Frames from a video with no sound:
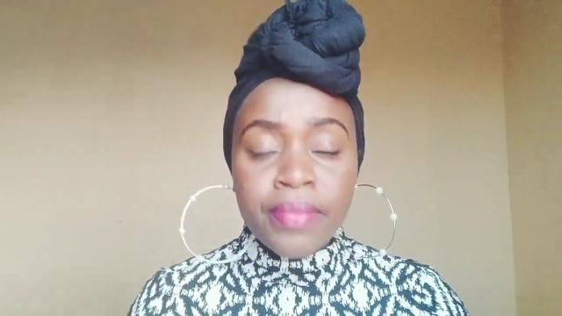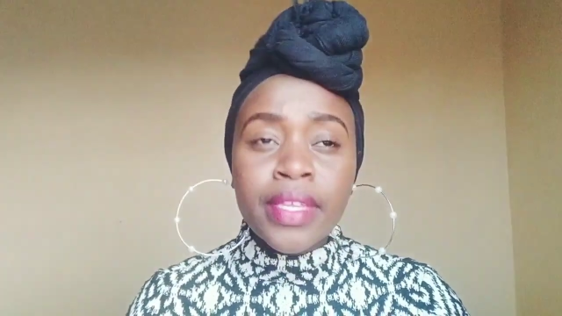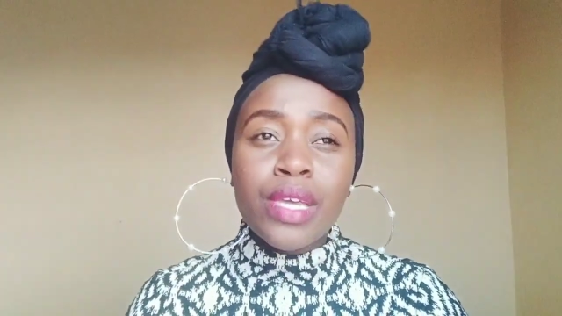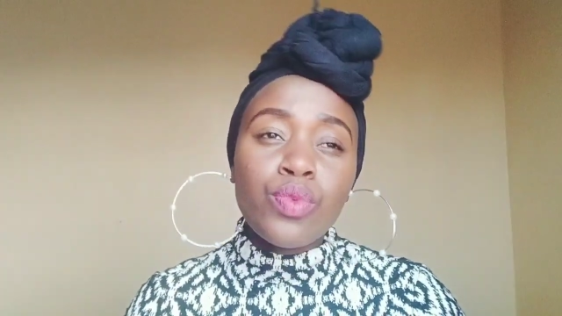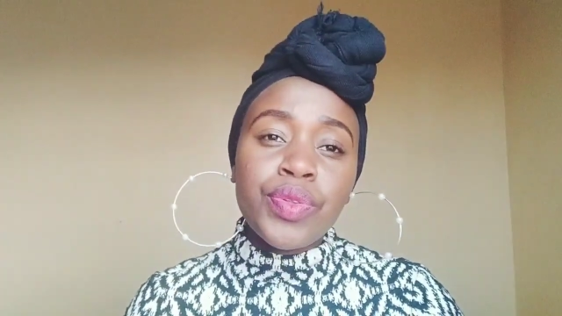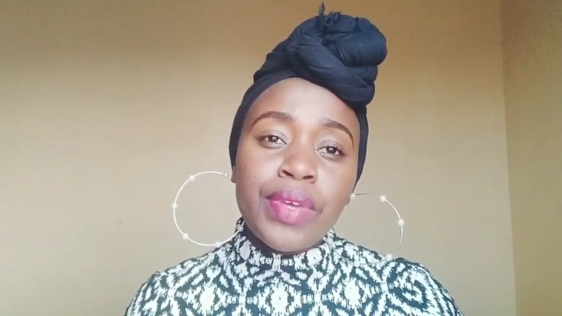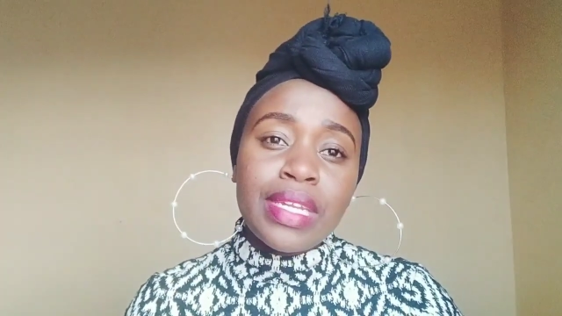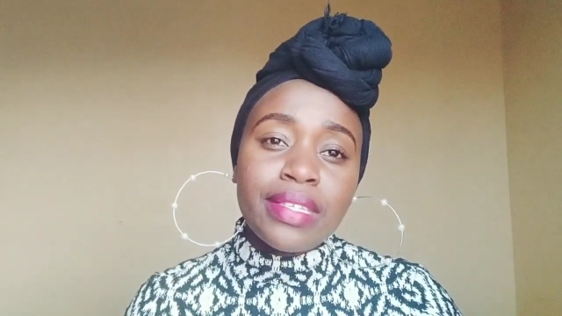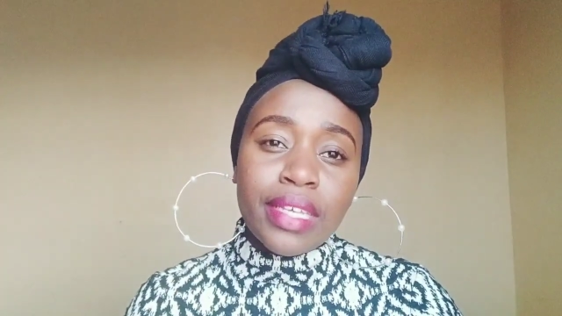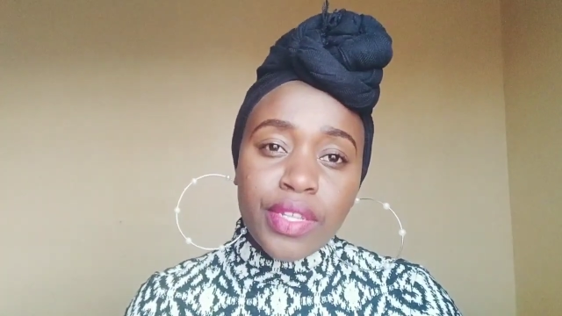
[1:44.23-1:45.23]
And when you're
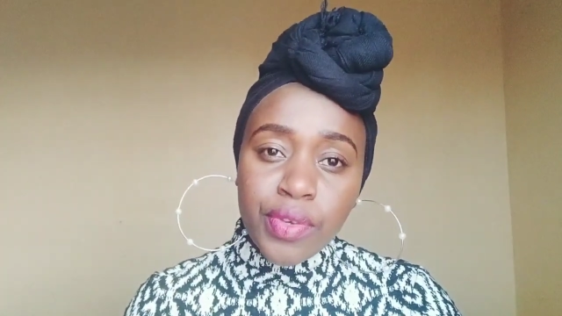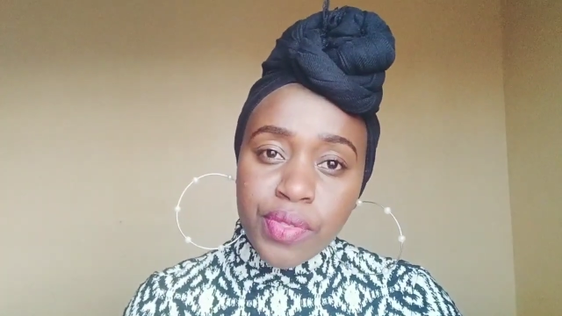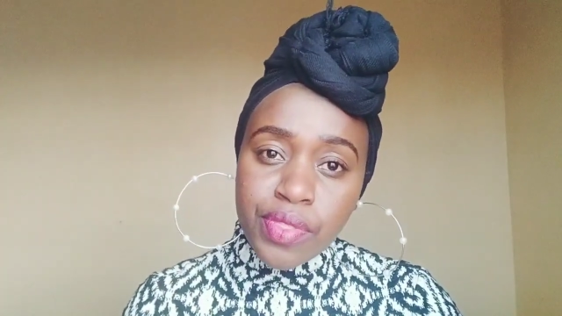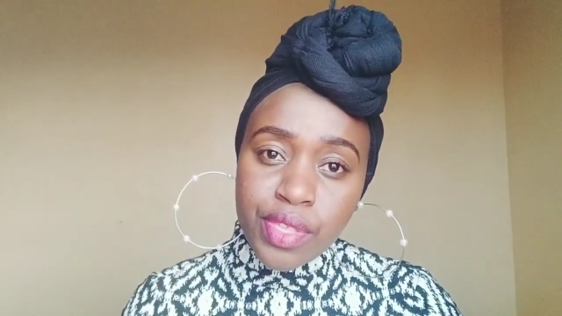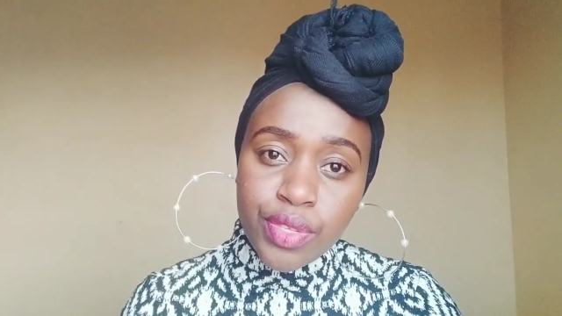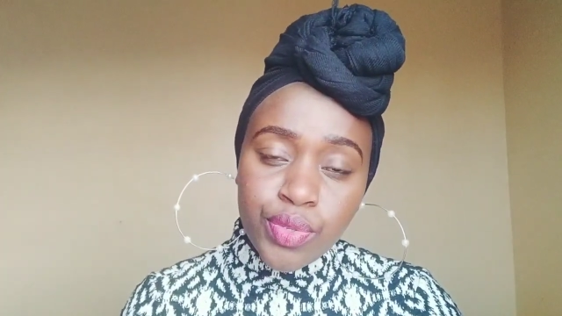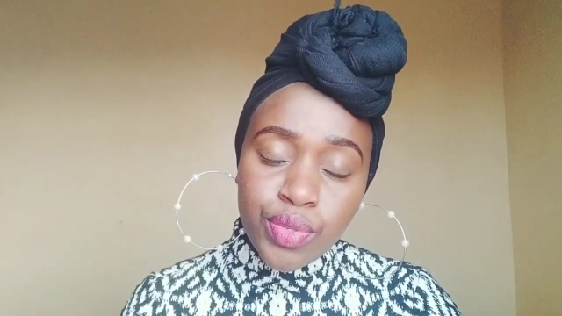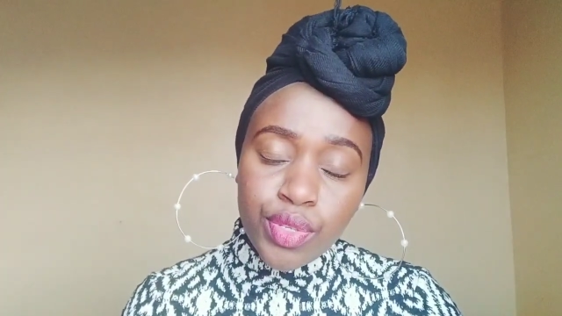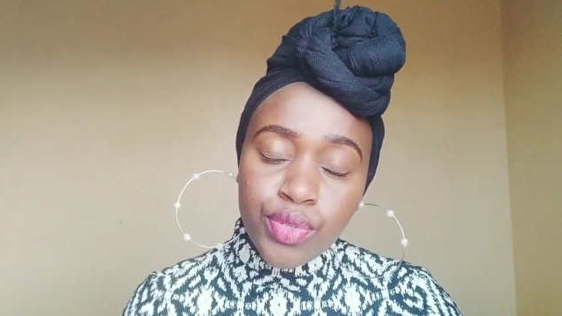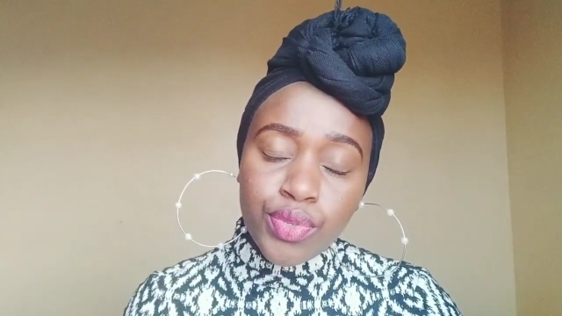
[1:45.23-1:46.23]
deciding on this, you
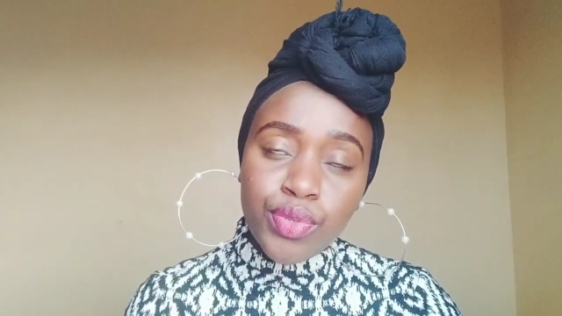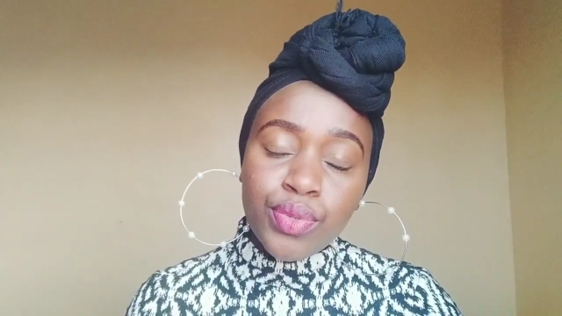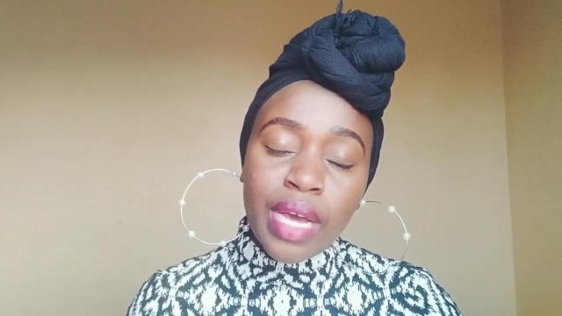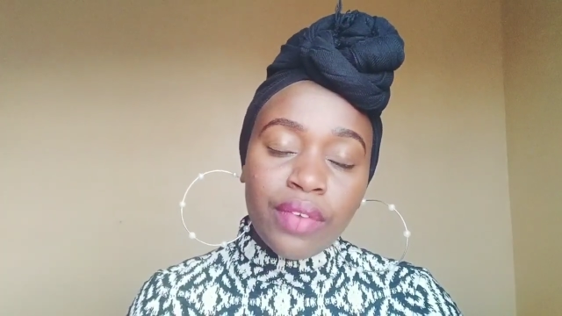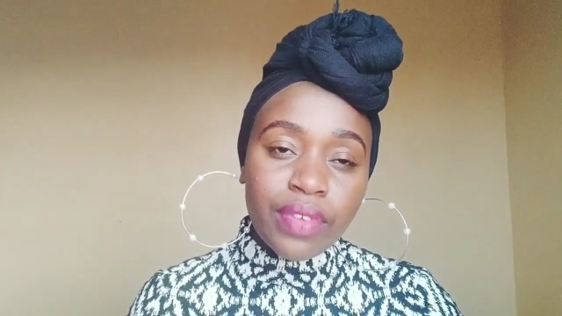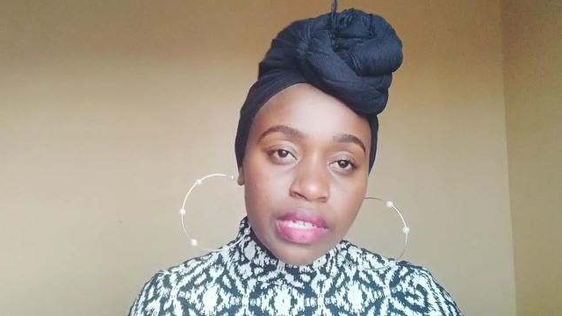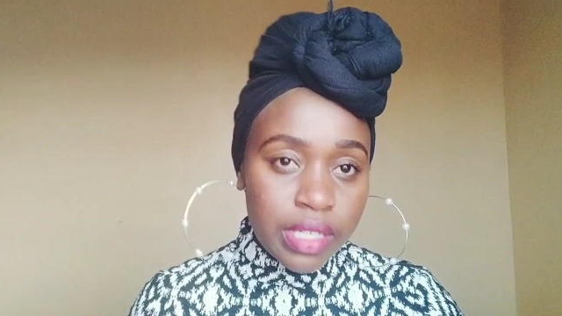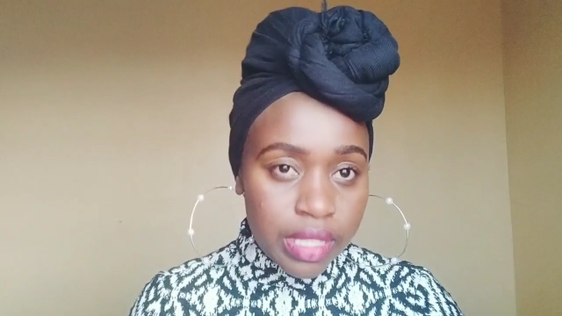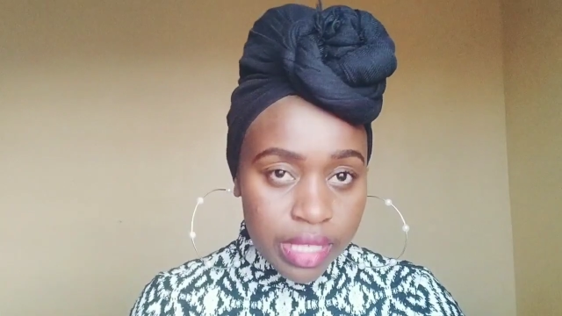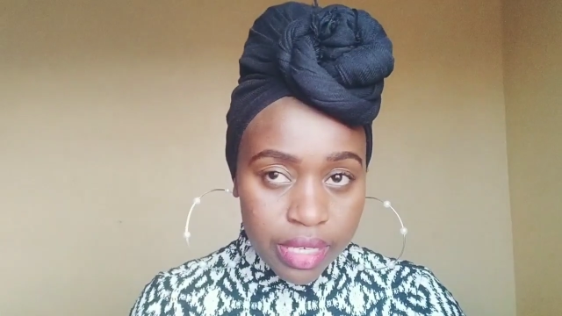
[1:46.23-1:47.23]
need to do a
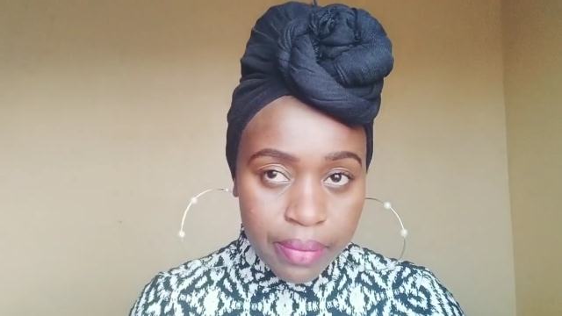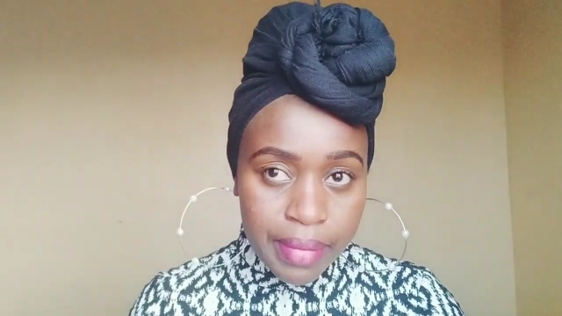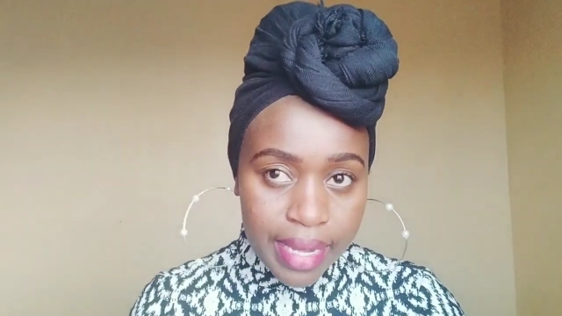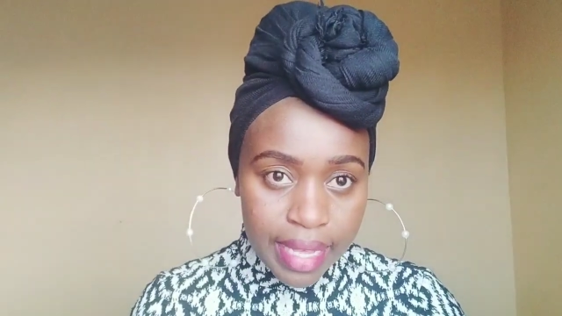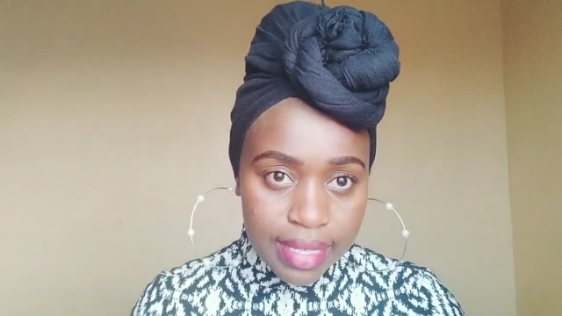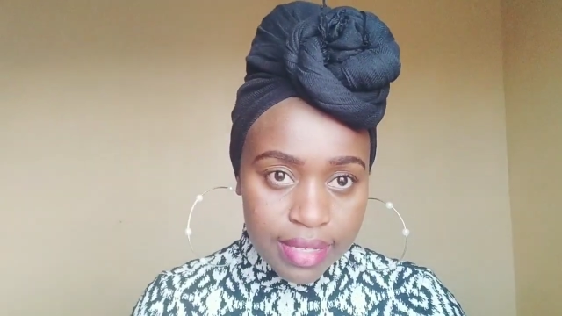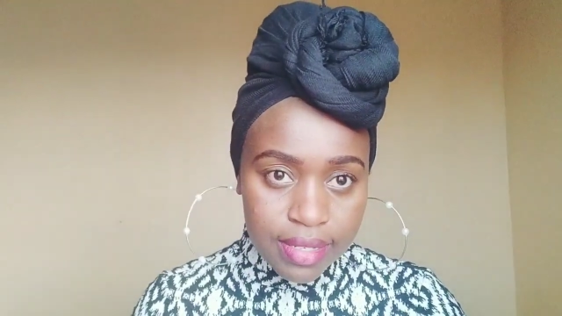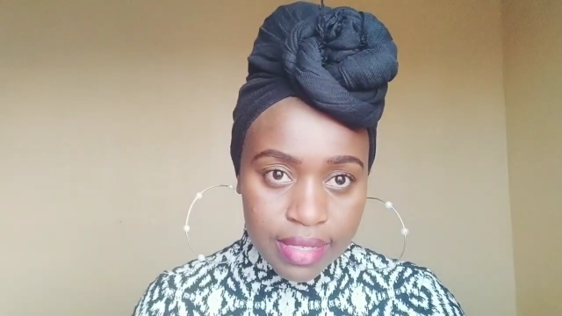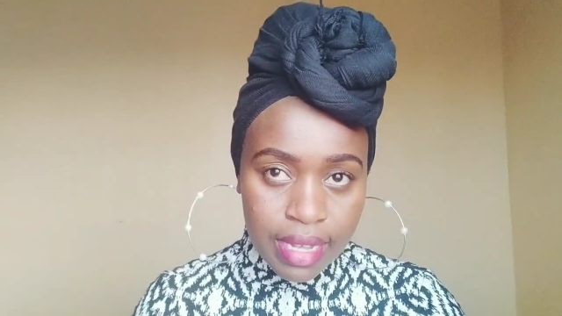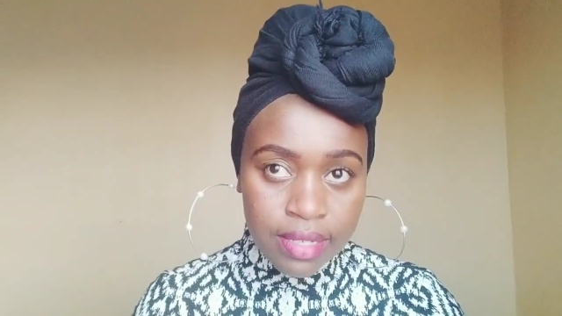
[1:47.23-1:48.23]
very thorough market
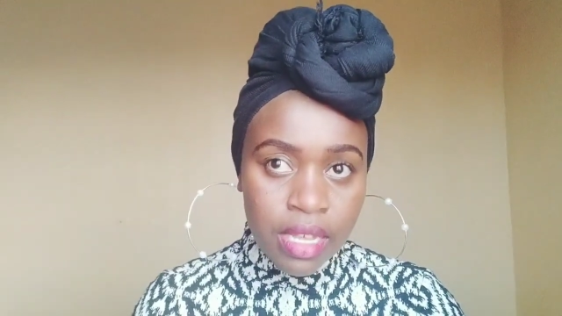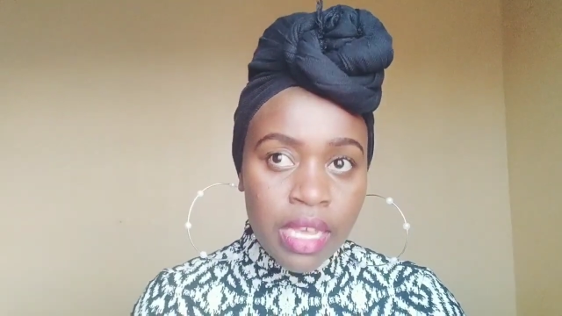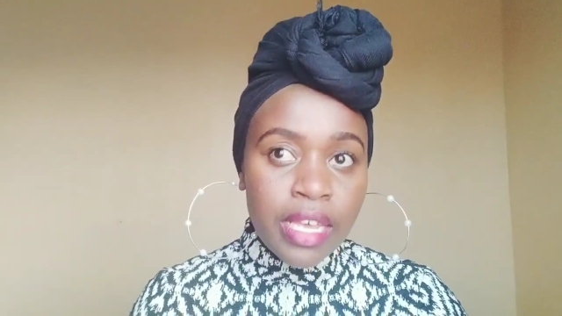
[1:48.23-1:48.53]
research,